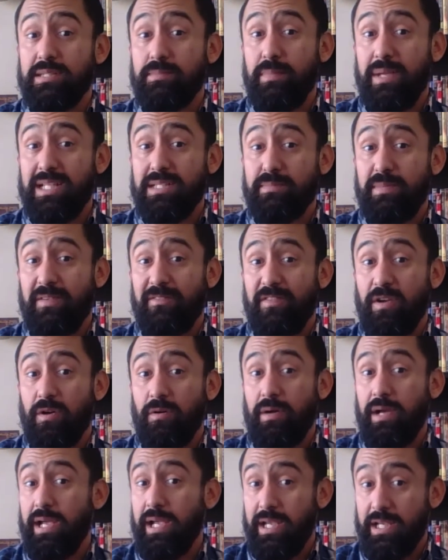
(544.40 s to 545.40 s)
makes me
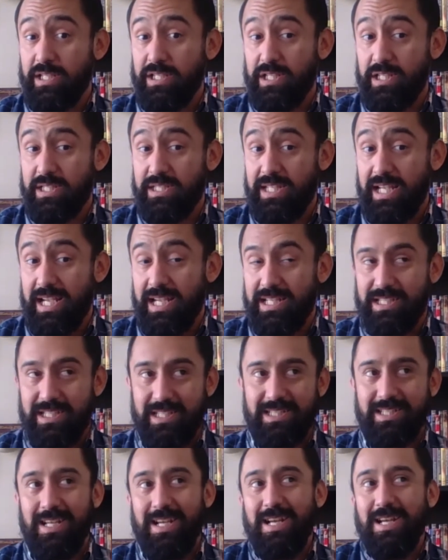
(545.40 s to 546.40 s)
feel anxious and
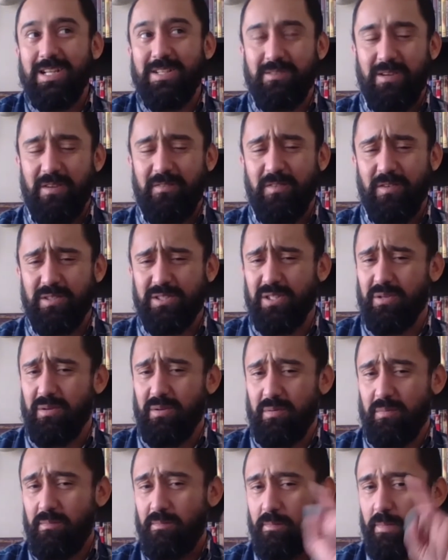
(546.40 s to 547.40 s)
just dreadful.
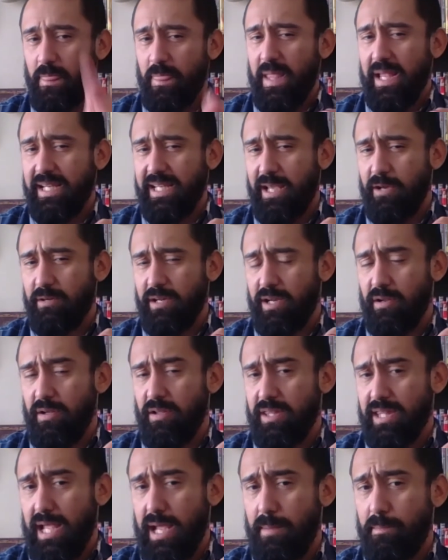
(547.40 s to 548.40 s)
So they nailed it on
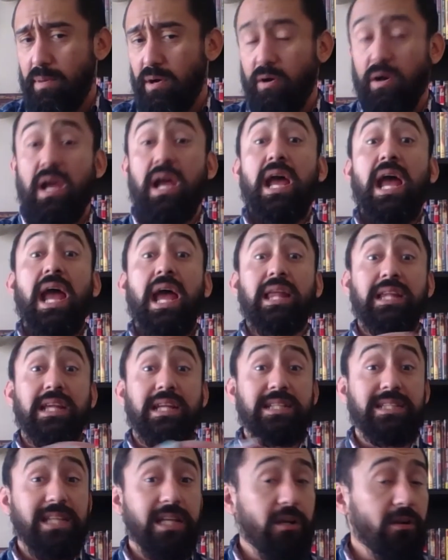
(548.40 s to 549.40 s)
that part. And the
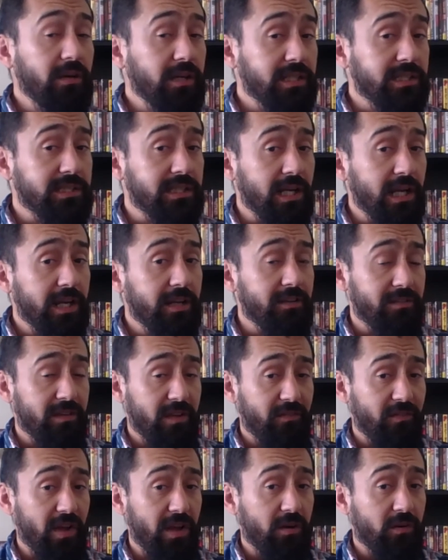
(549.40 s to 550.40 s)
interior design of the
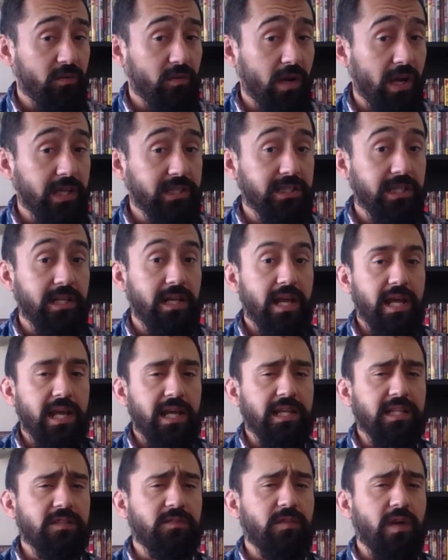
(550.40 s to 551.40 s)
Event Horizon
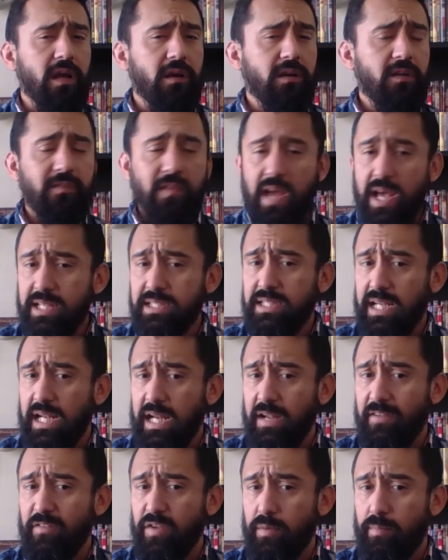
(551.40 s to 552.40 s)
is very fascinating
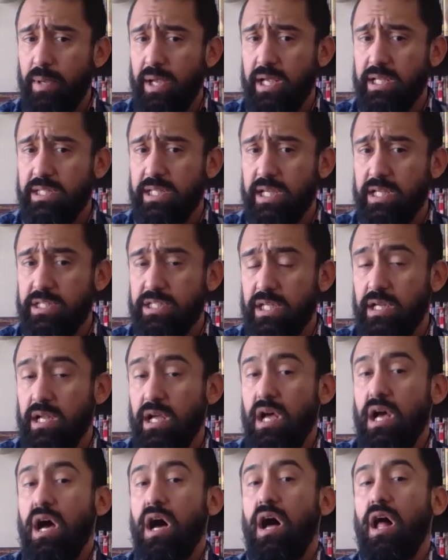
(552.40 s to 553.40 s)
if you pay attention.
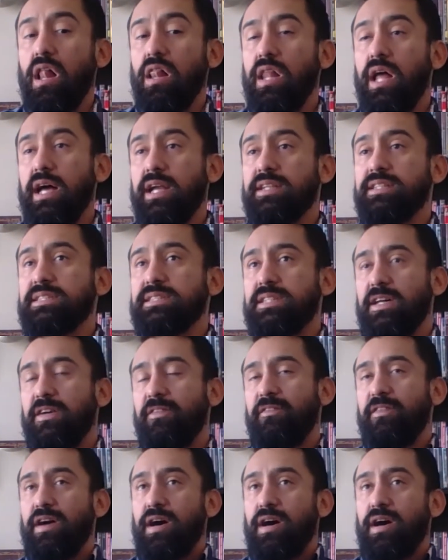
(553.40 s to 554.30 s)
A lot of stuff,